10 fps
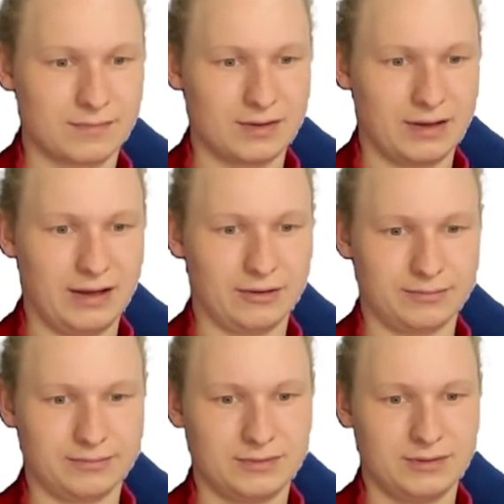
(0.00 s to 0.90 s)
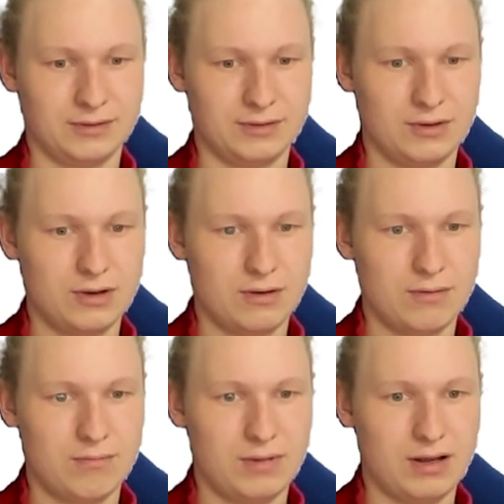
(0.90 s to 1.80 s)
Hang on.
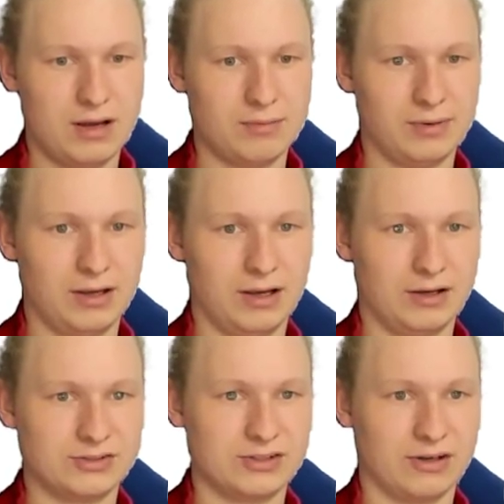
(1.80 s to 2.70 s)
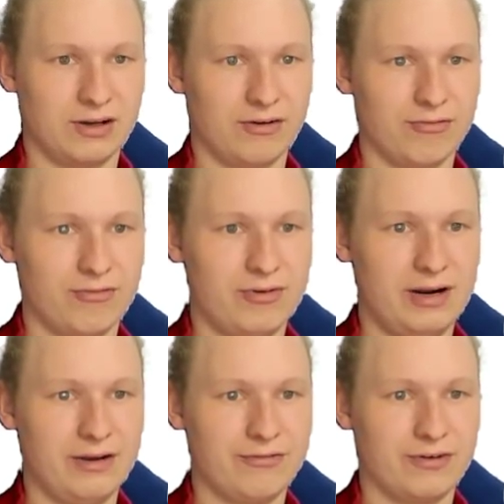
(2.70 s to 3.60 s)
Blah, blah, blah. Just a
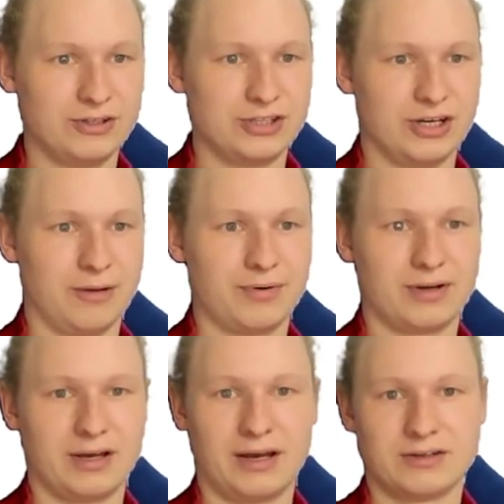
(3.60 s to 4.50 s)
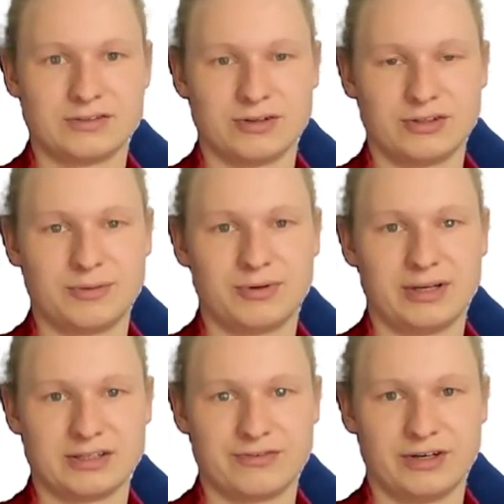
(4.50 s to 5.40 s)
really fun shape, okay? So double click
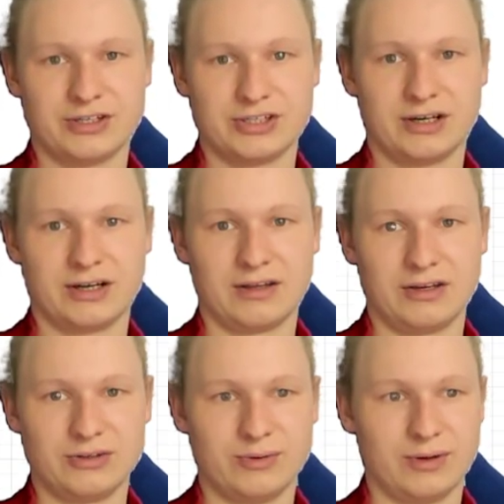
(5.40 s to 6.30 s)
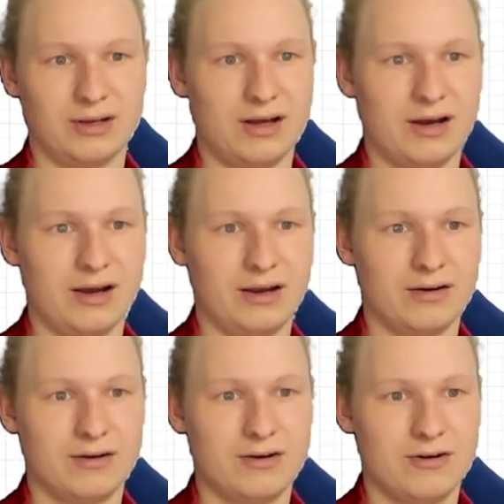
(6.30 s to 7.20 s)
to finish it, and then you do a line
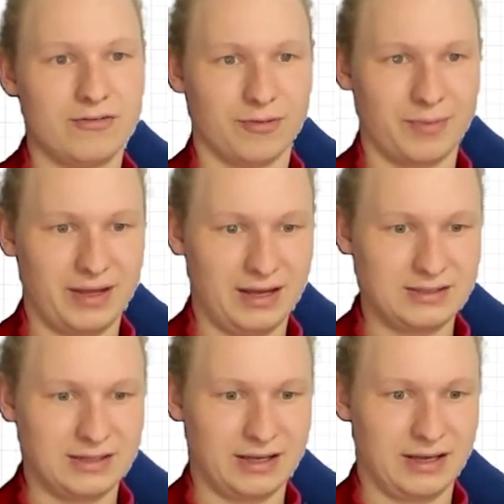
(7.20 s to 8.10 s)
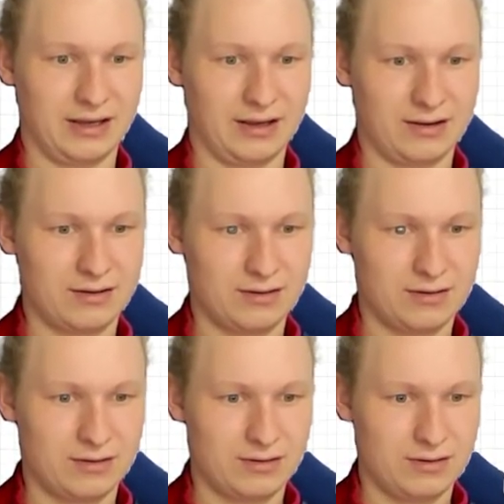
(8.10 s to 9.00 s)
from here to here,
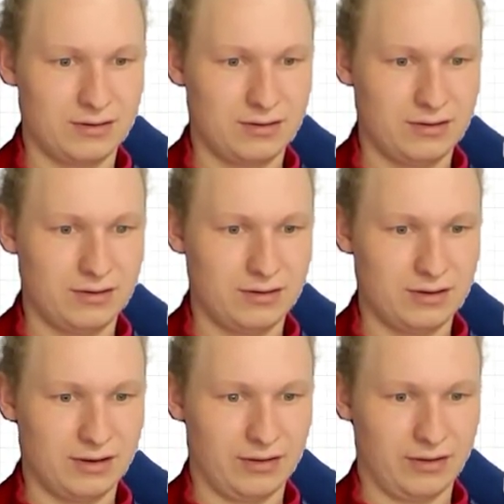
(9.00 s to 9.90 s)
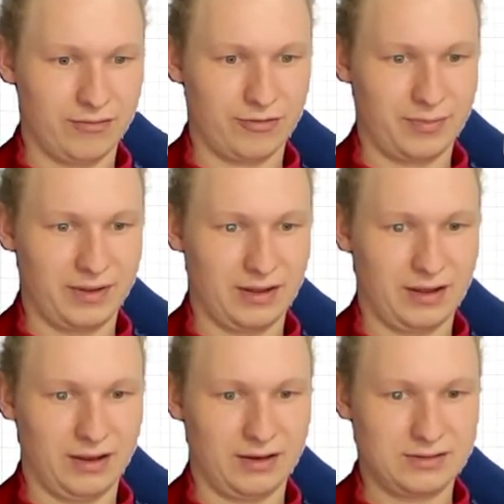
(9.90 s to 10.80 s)
and then from here
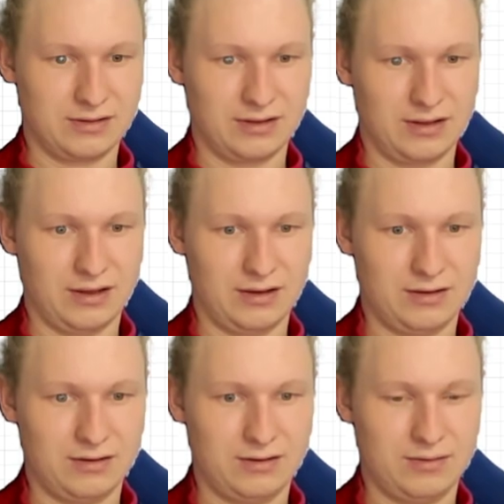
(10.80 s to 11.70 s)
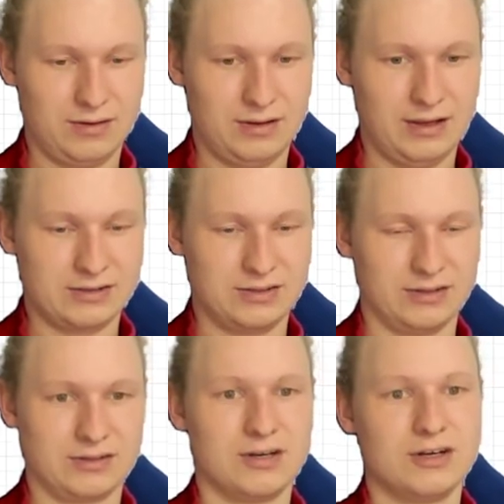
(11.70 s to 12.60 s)
to there. Excellent.
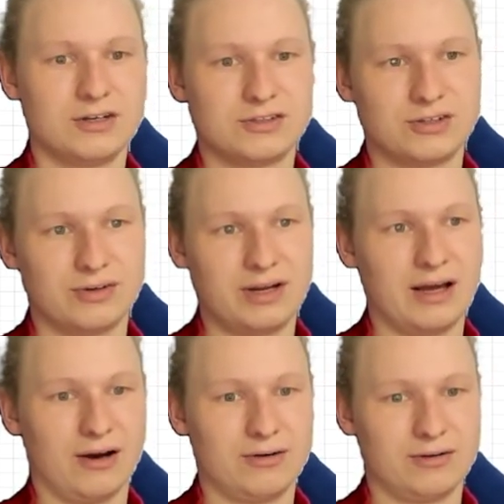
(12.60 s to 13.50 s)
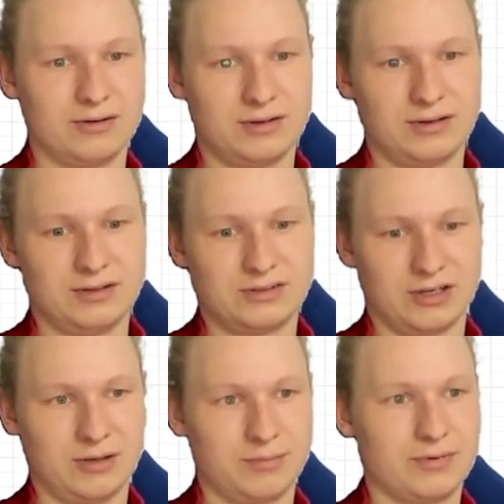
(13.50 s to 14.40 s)
So now,
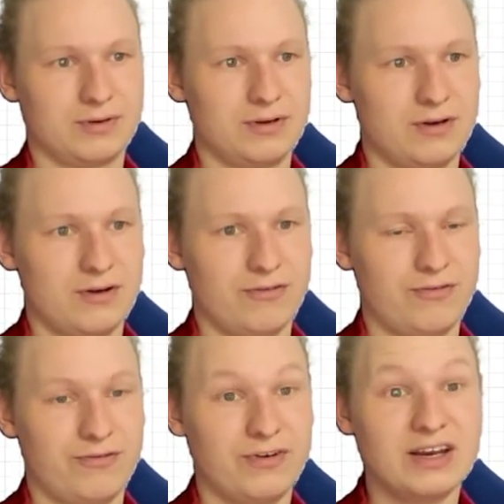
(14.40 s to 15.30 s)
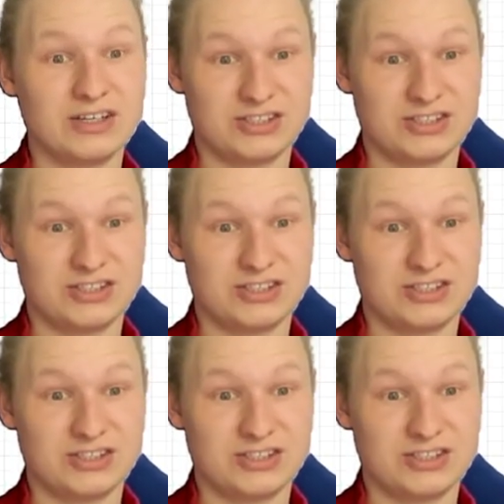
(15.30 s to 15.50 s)
escape, finish